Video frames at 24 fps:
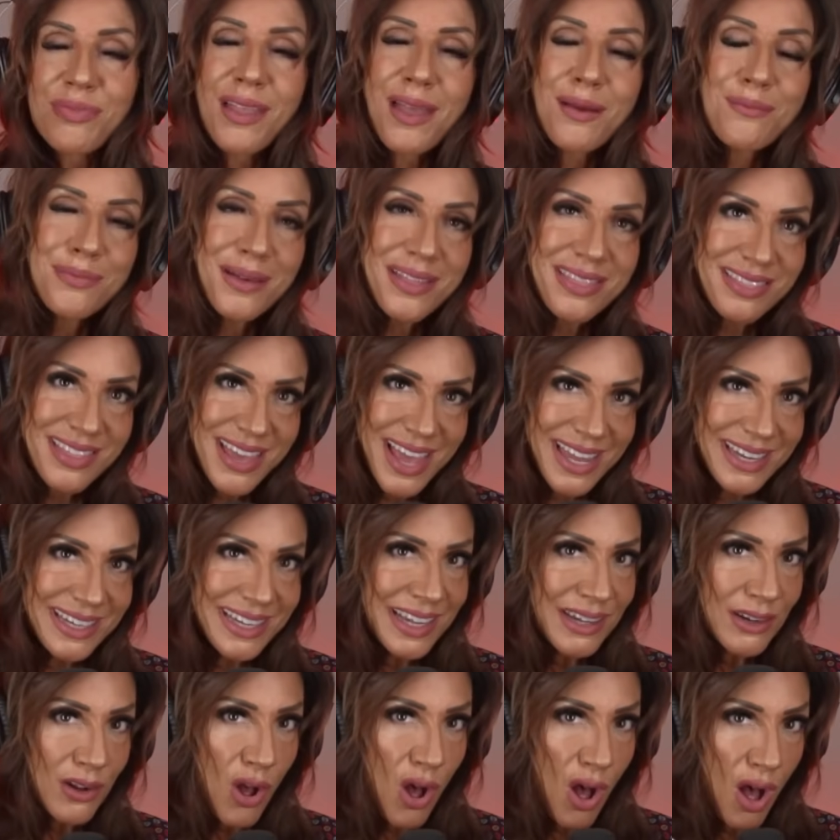But then
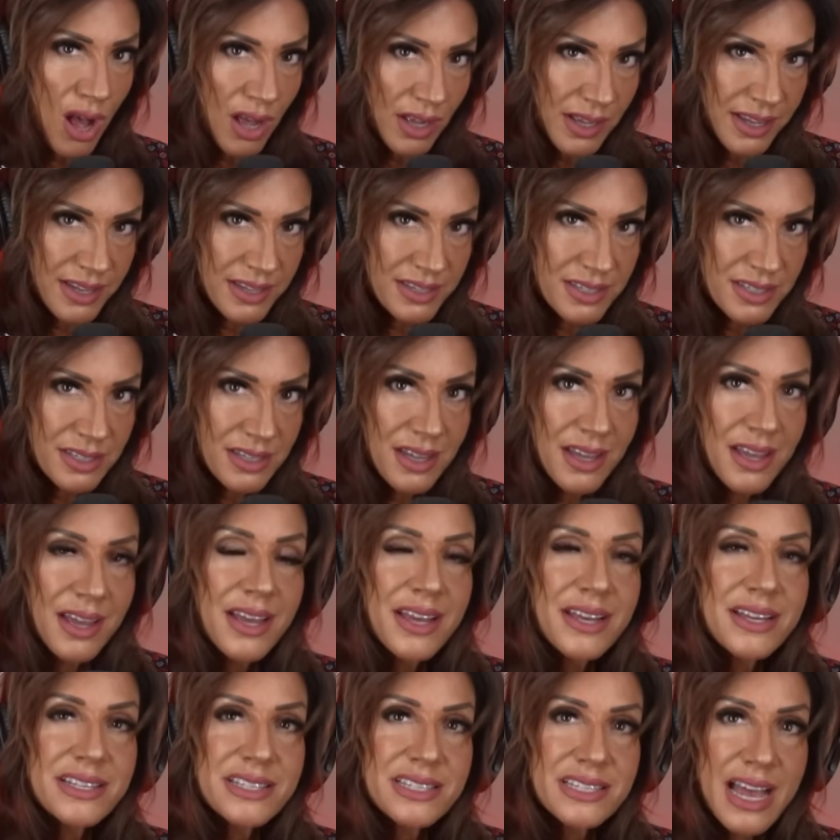in August,
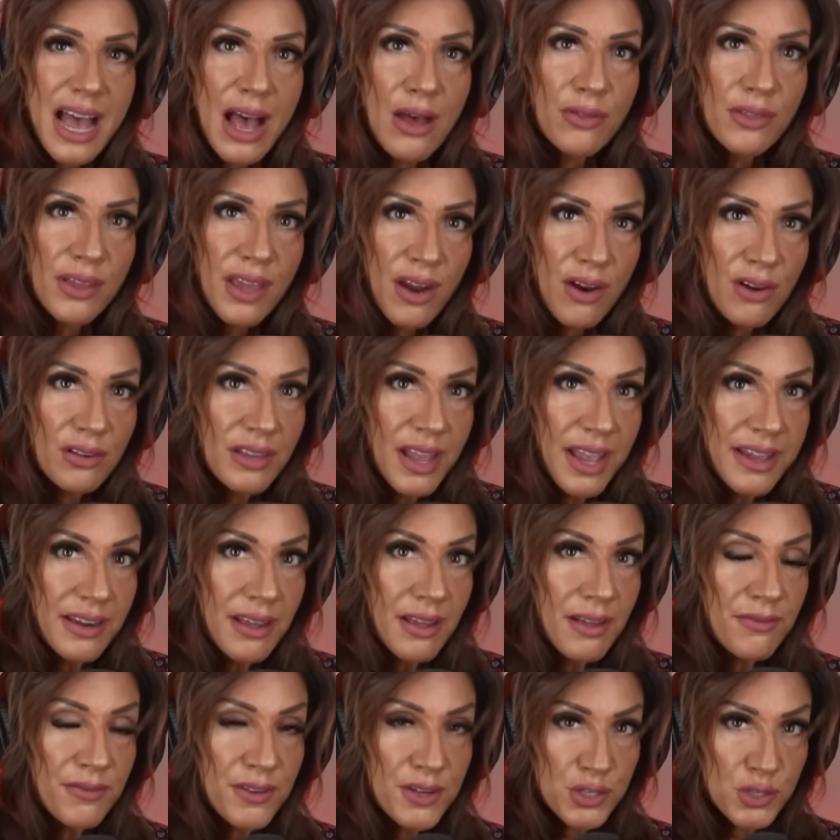South Carolina
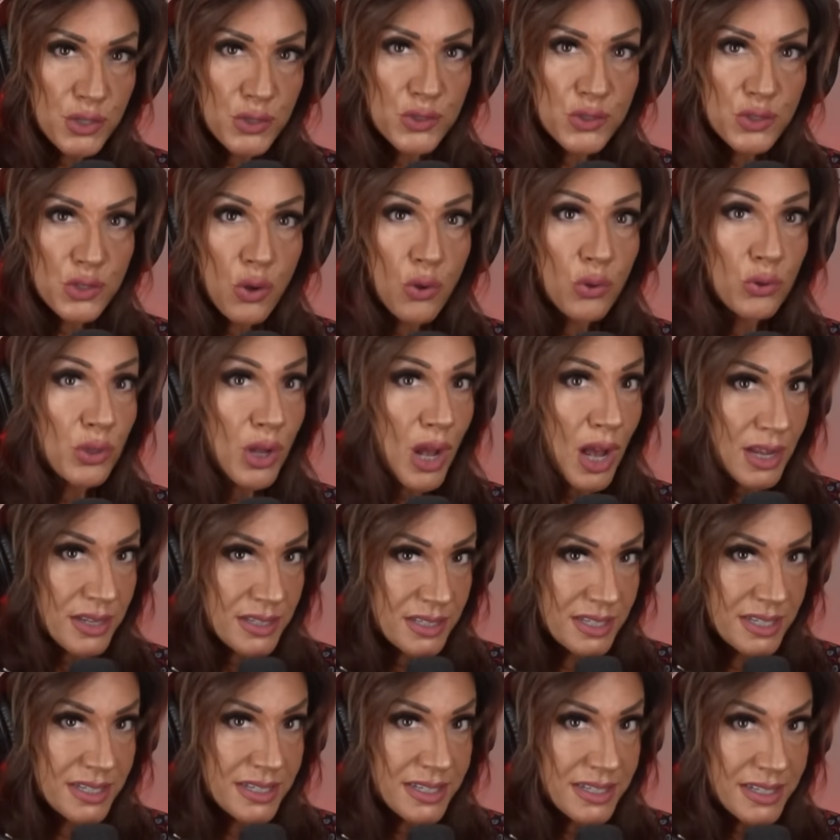officials told
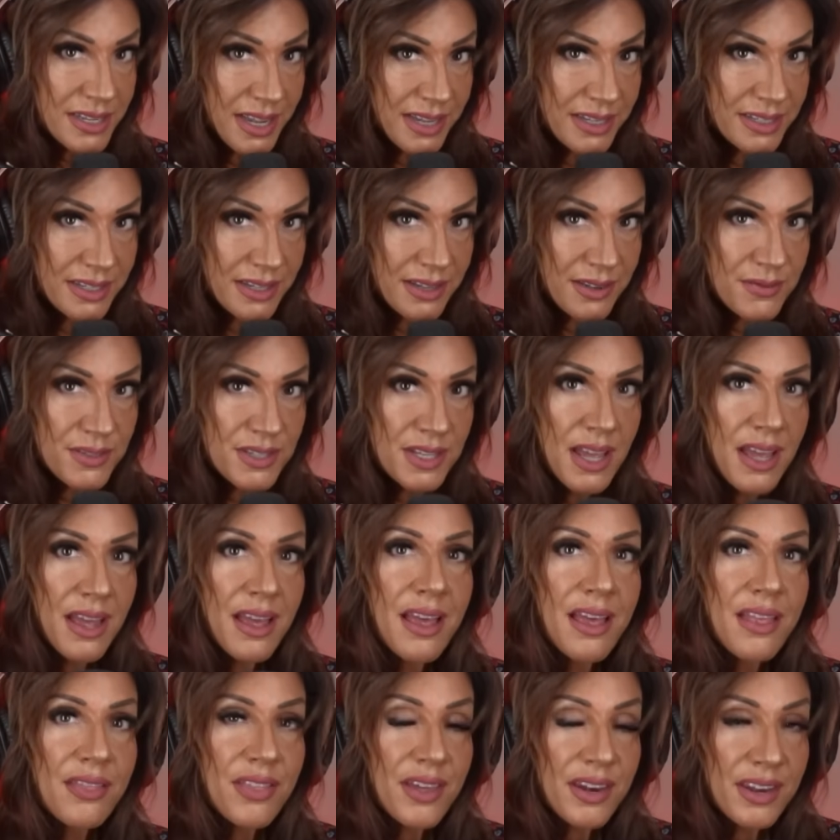Austin detectives
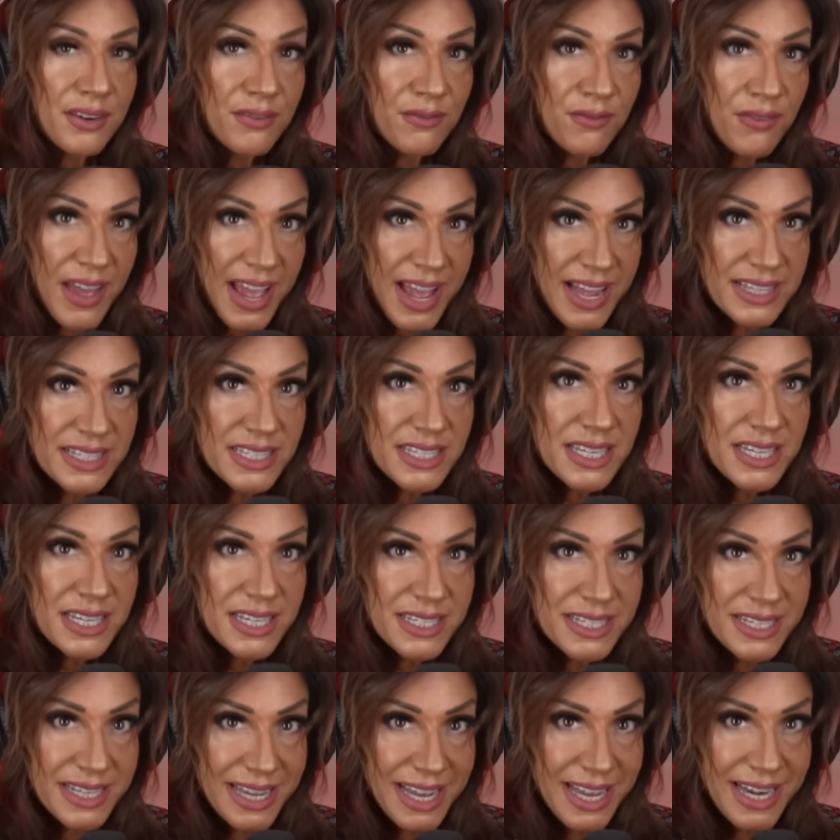that advanced
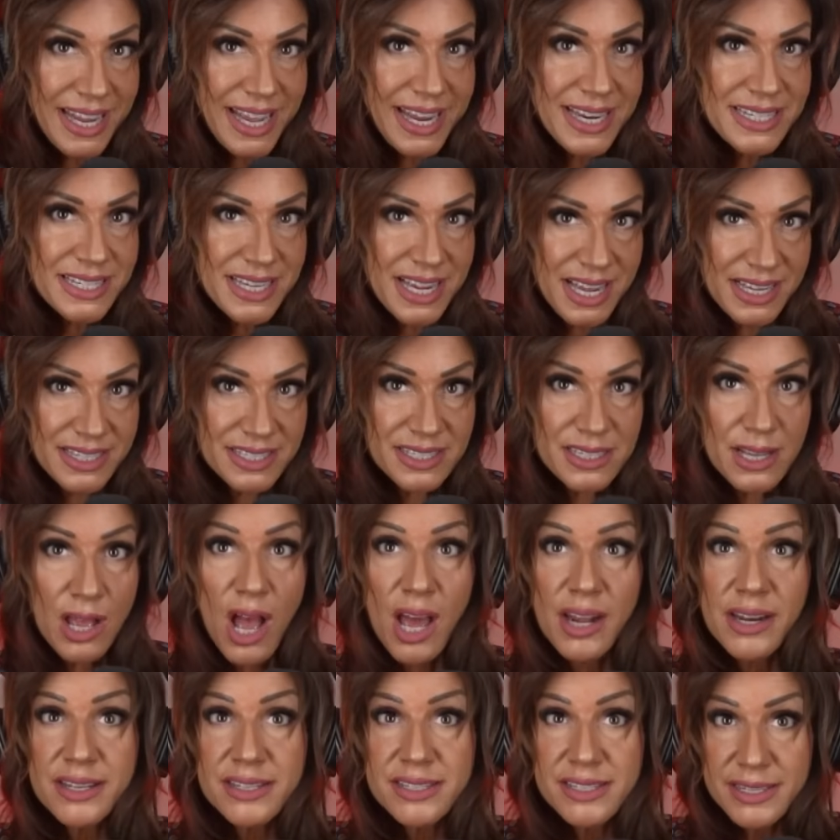DNA tests
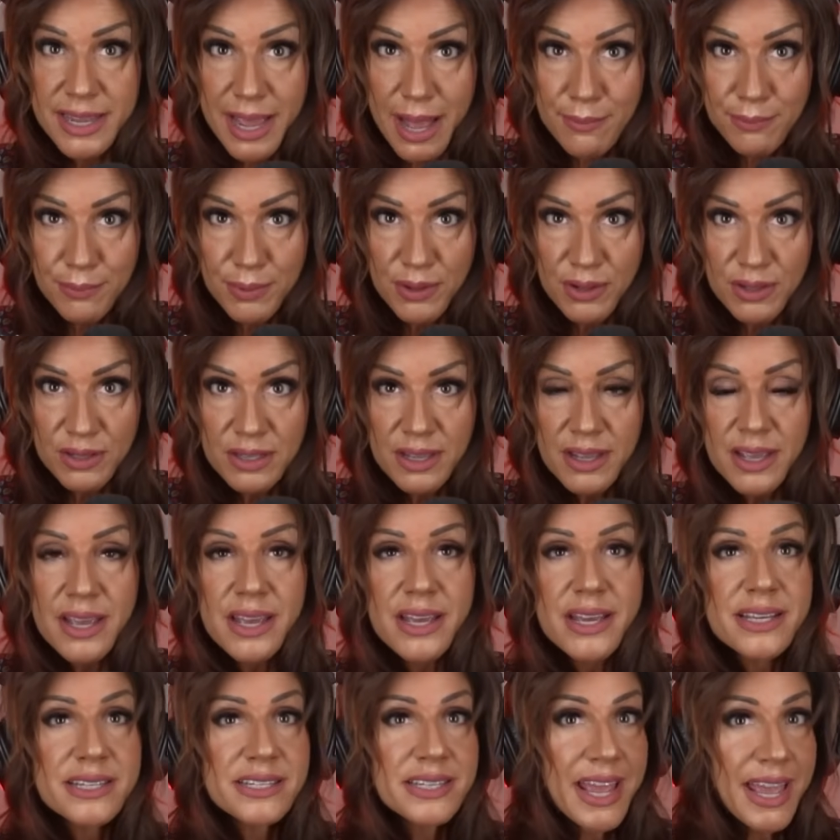on a sample
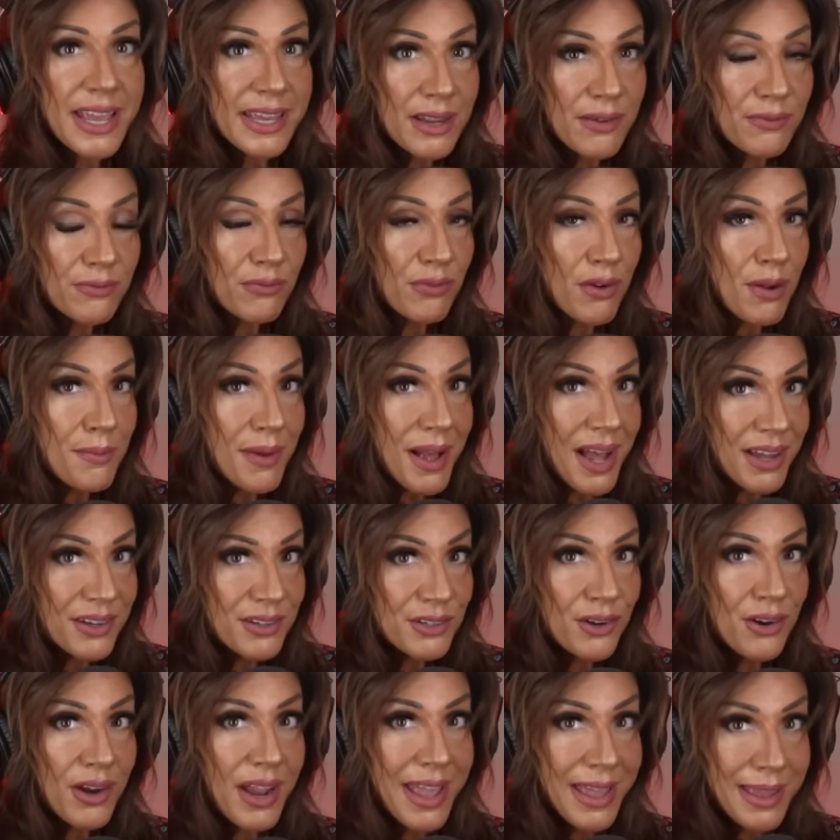taken from
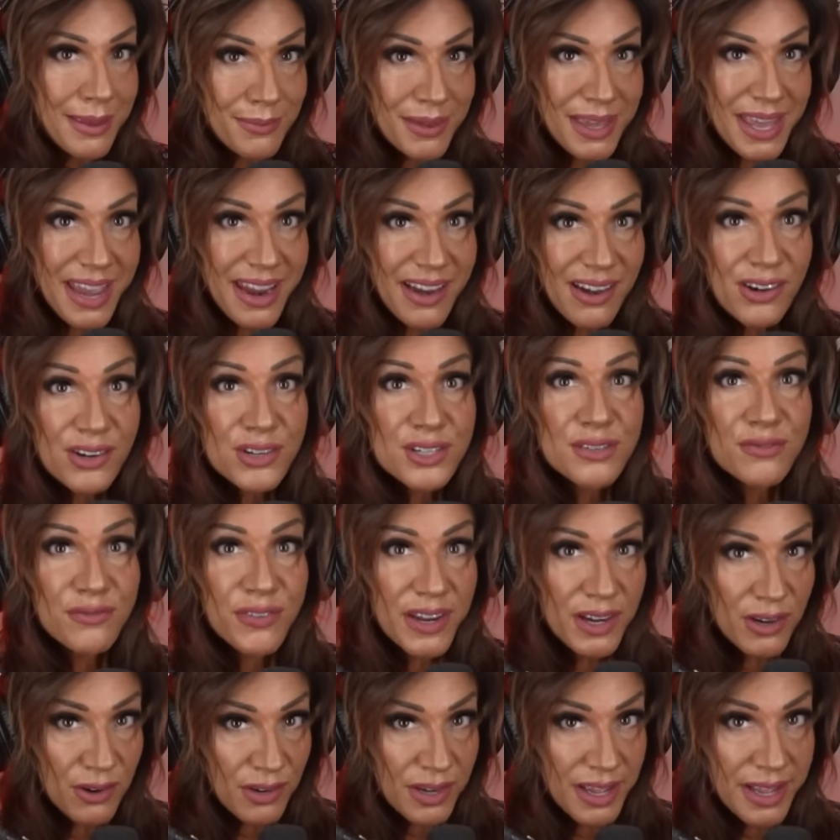under Amy Ayer's
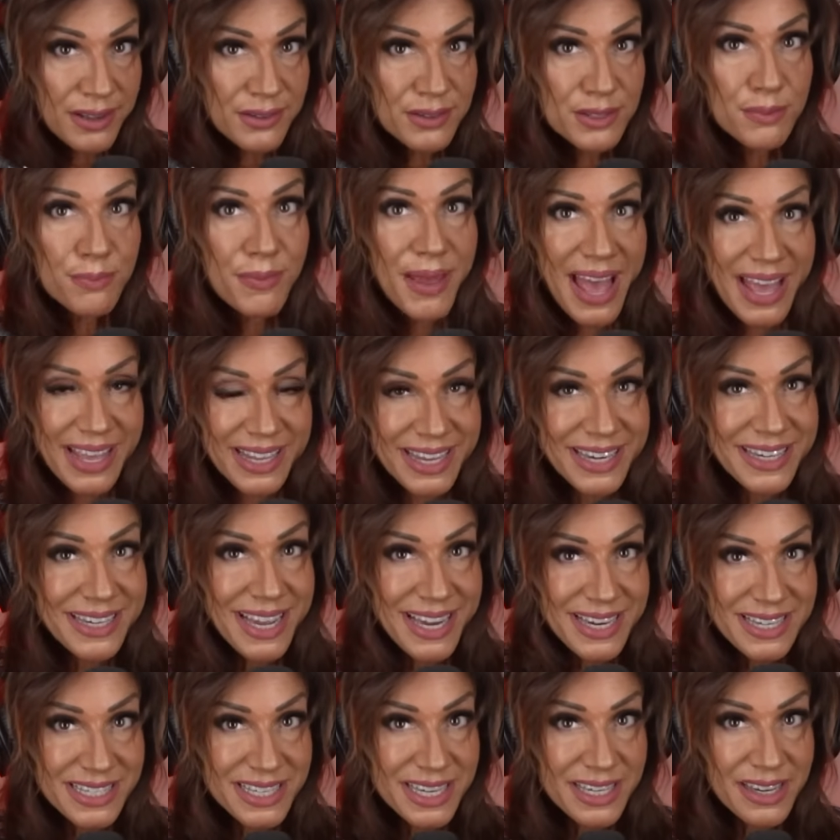fingernails back in
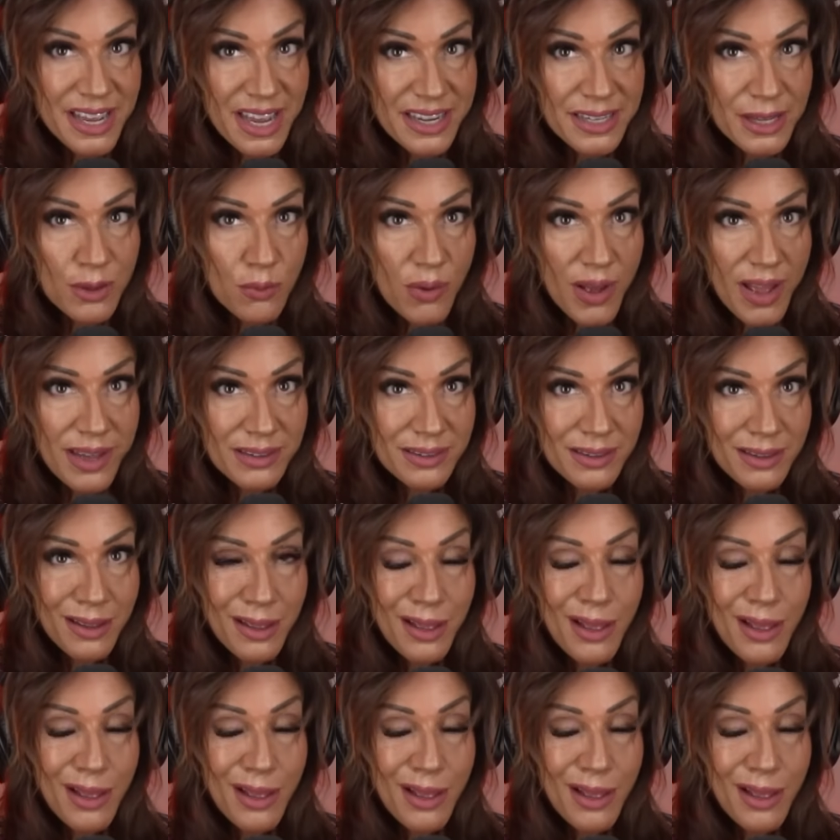1991,